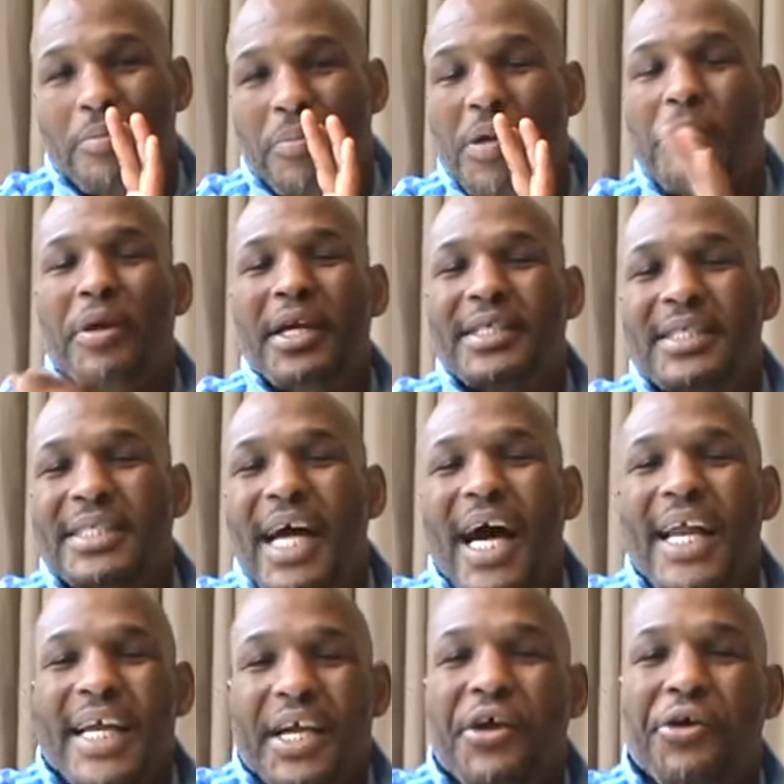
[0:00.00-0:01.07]
people that's
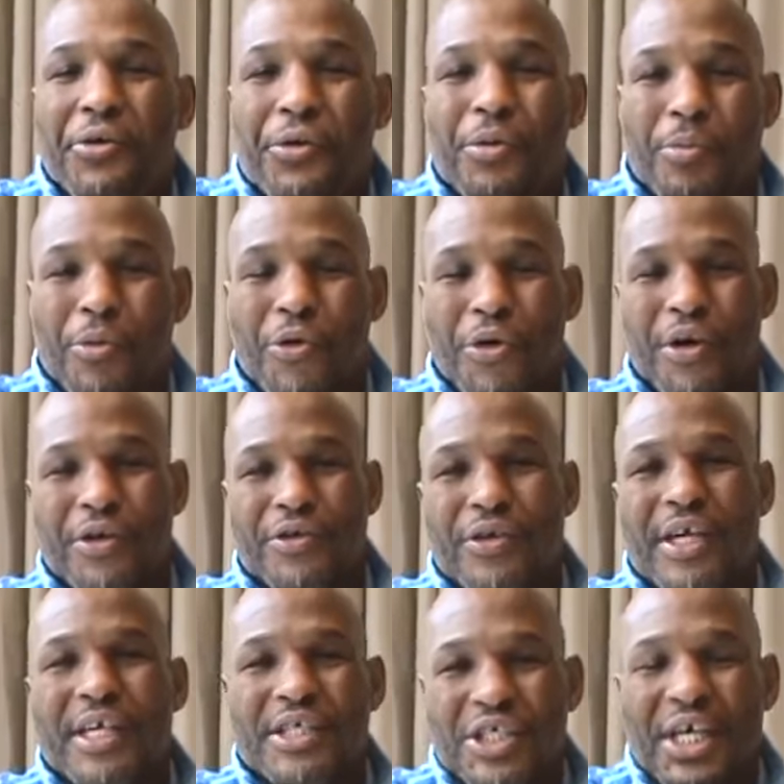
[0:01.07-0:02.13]
not here no more and
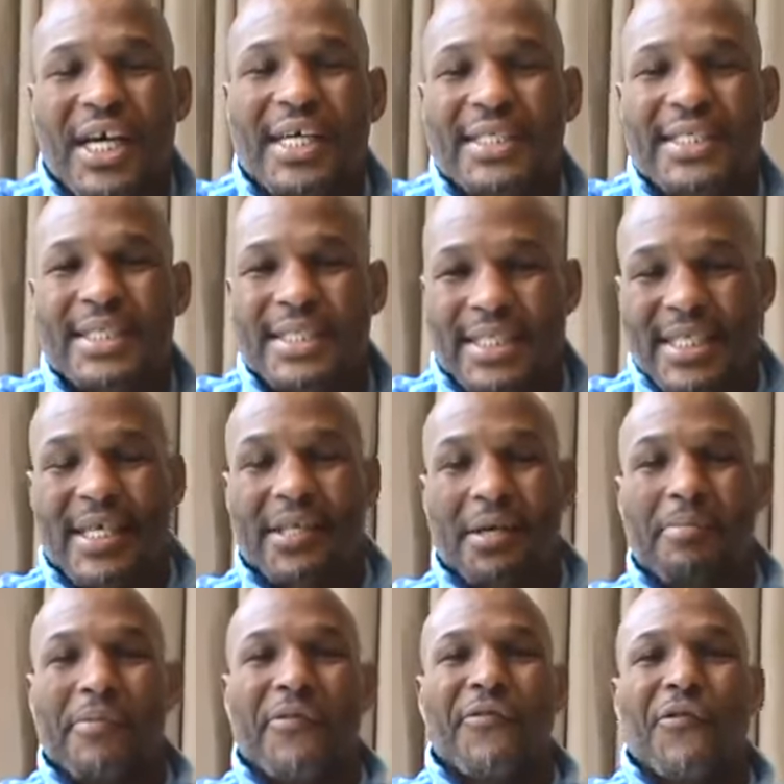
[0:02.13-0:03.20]
you get a chance to see
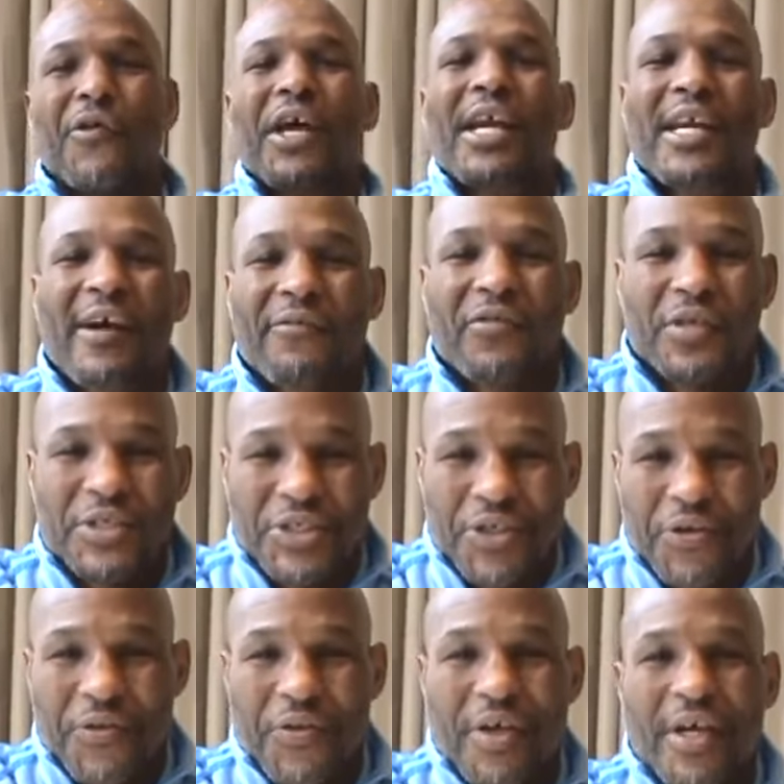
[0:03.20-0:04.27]
them before they left this
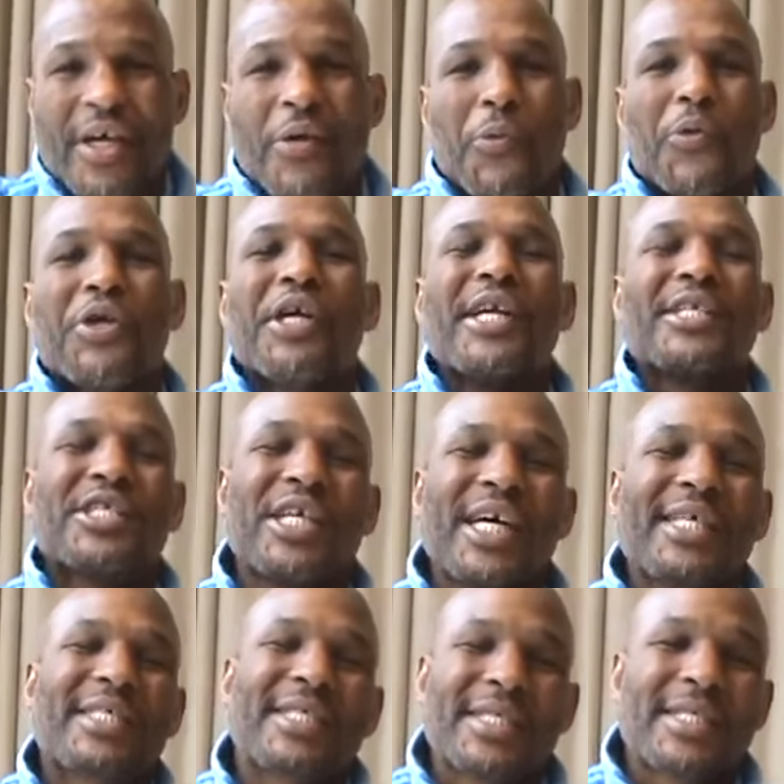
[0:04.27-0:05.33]
earth. When you get a
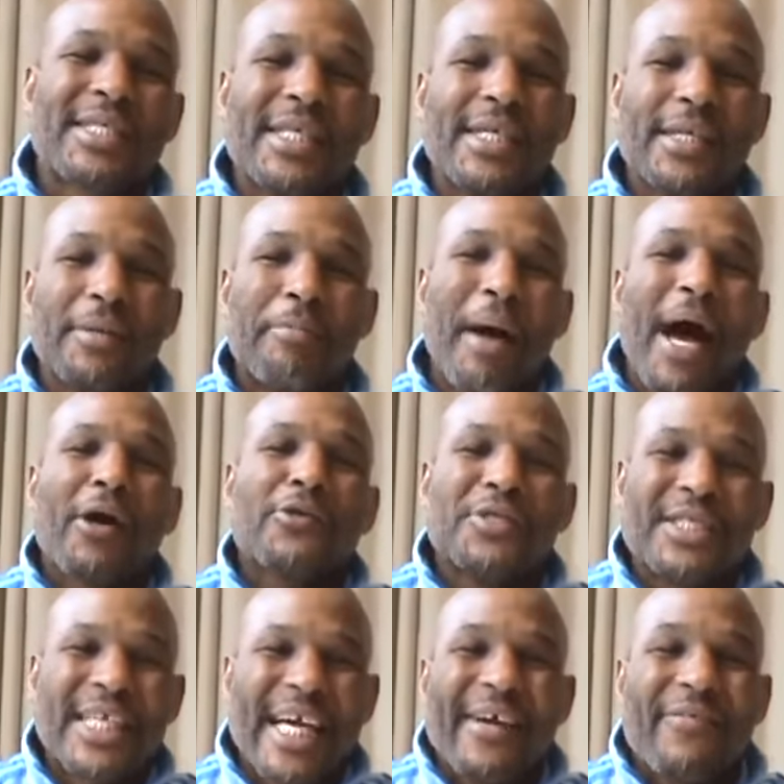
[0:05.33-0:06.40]
chance to see the
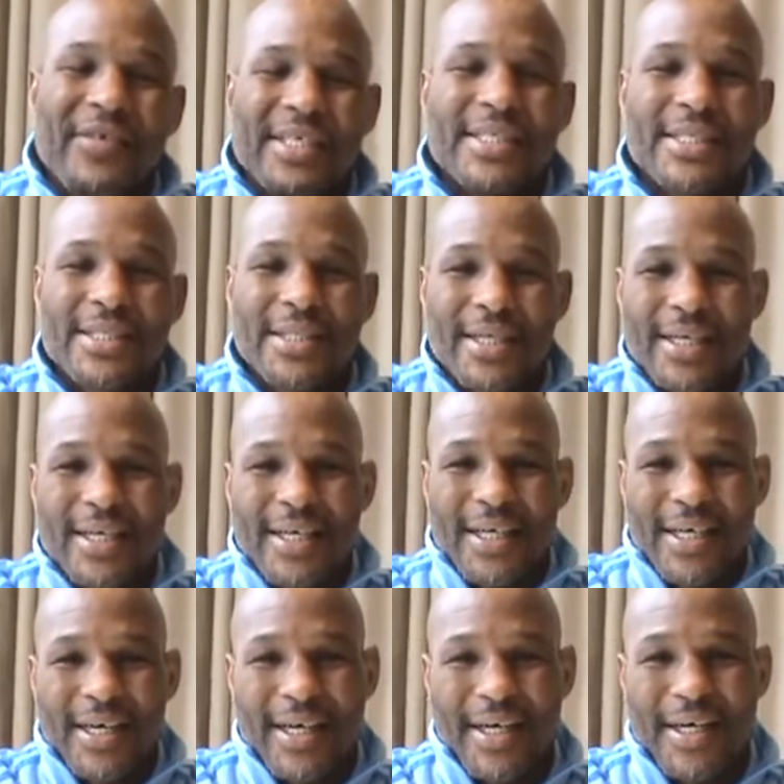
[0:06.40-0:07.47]
Miles Davis
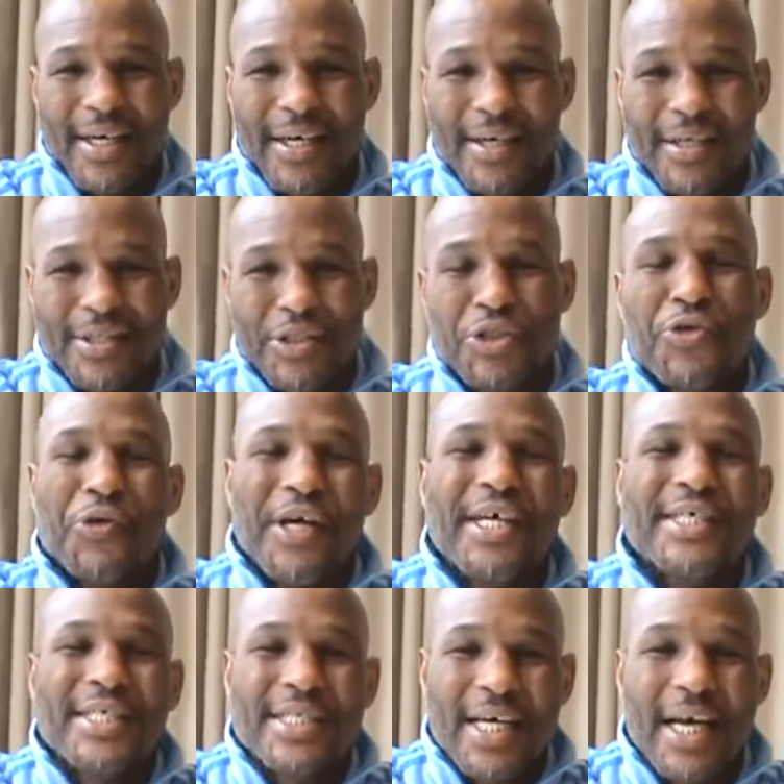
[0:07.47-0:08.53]
uh, do
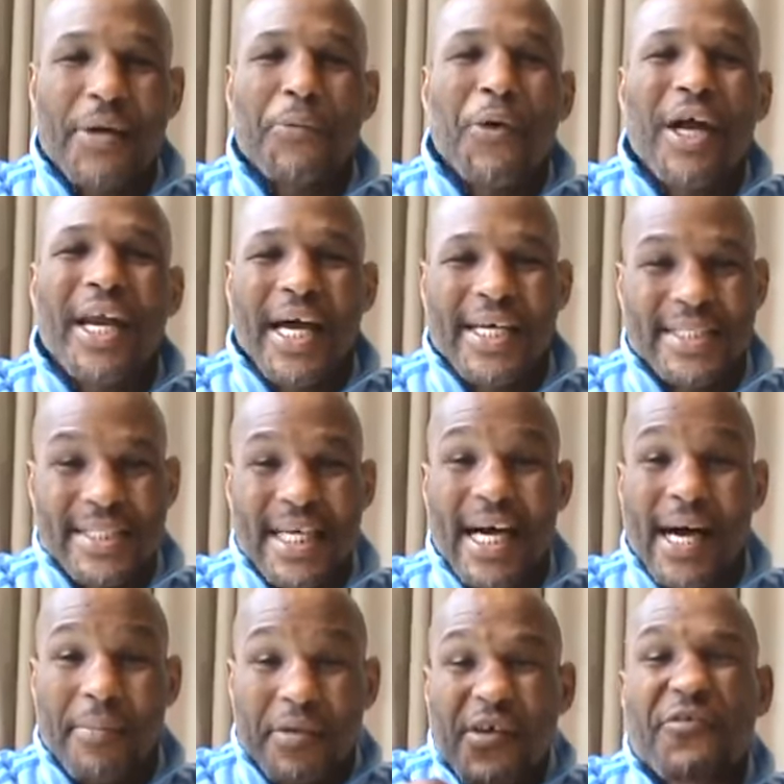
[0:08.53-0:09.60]
his thing one last
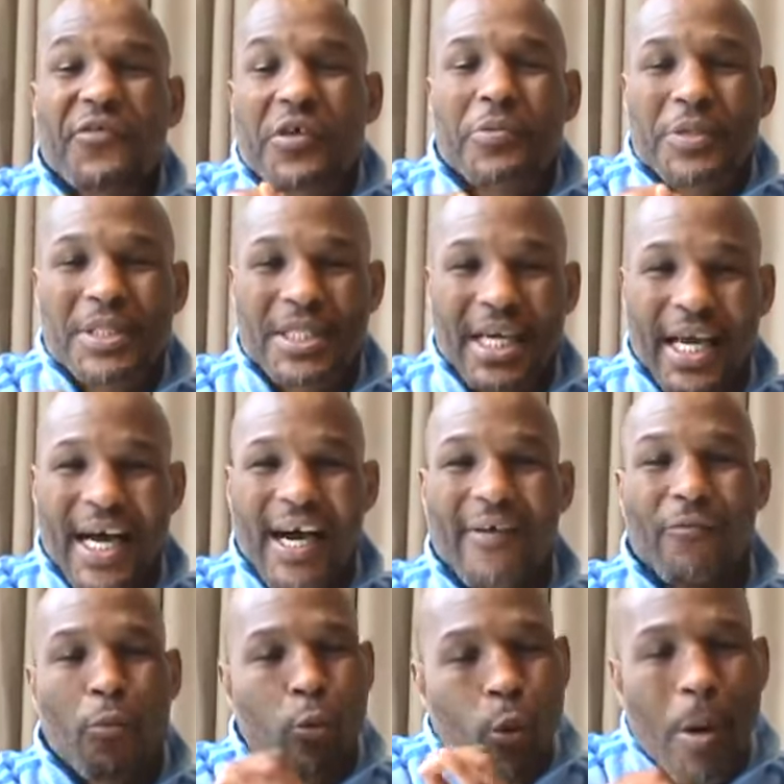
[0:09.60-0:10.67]
time, if he was
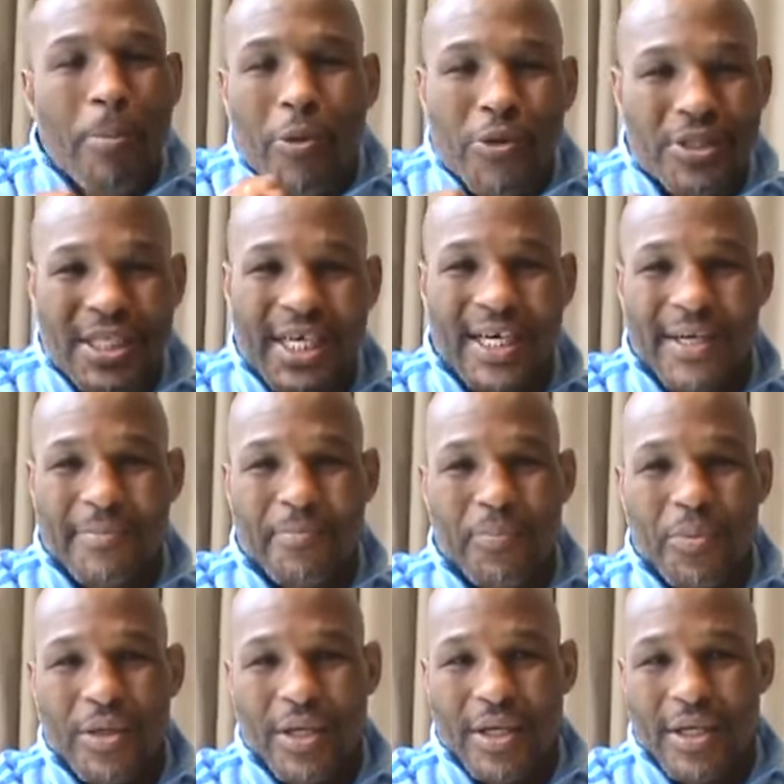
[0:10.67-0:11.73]
alive, one more time,
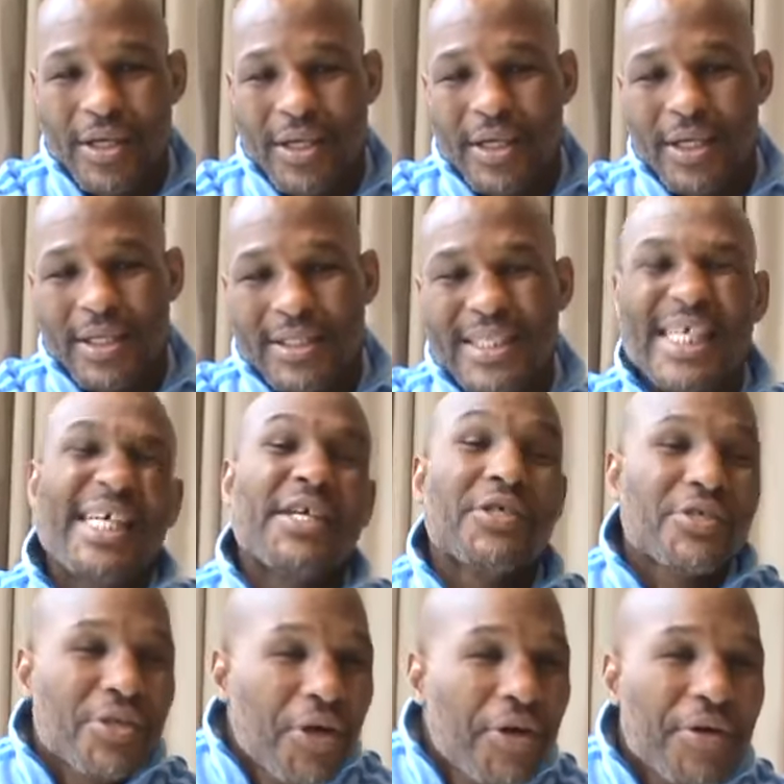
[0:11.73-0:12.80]

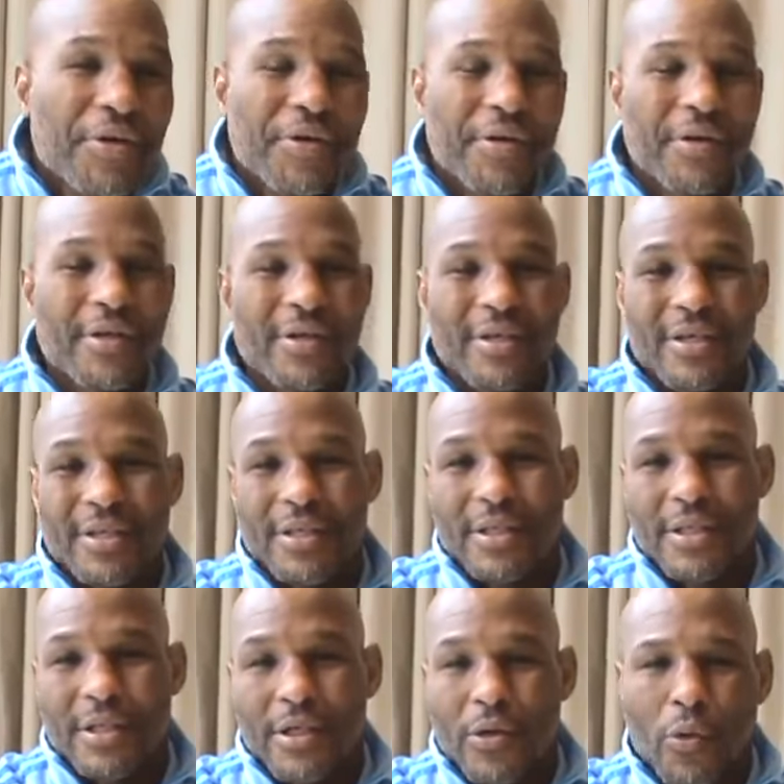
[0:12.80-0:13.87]
Tina Turner,
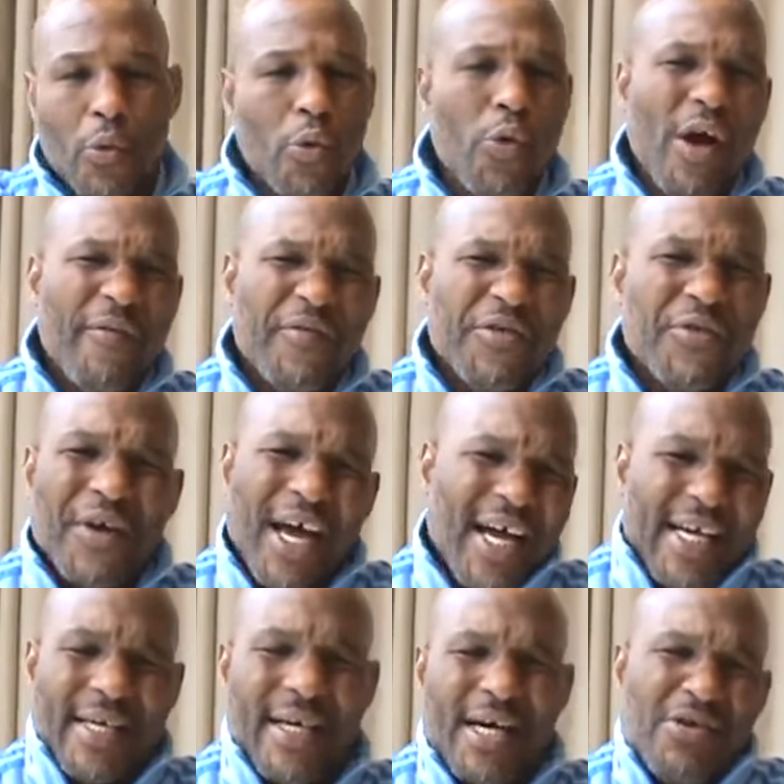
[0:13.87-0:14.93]
whoever you
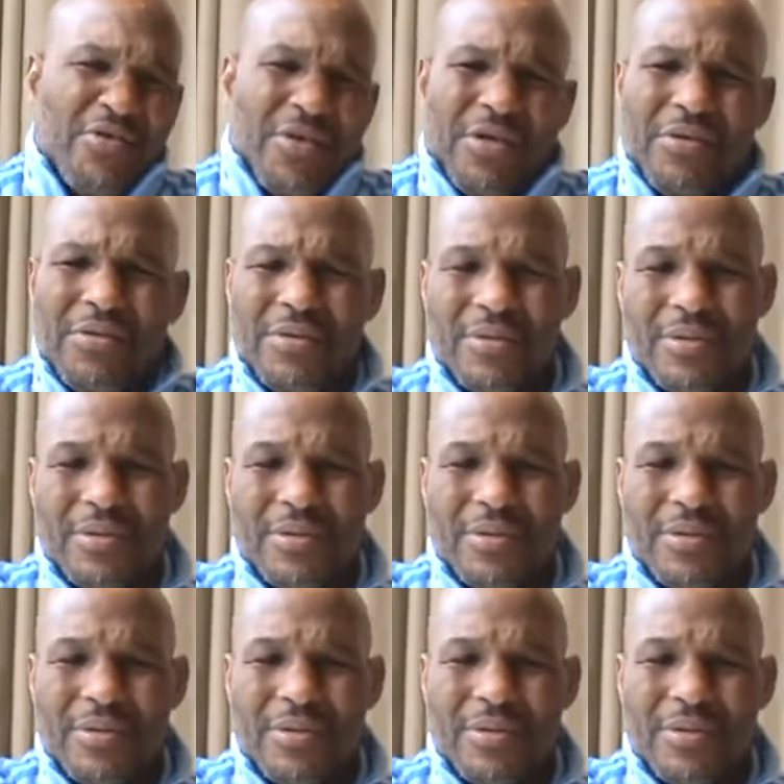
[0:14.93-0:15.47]
like, I don't know.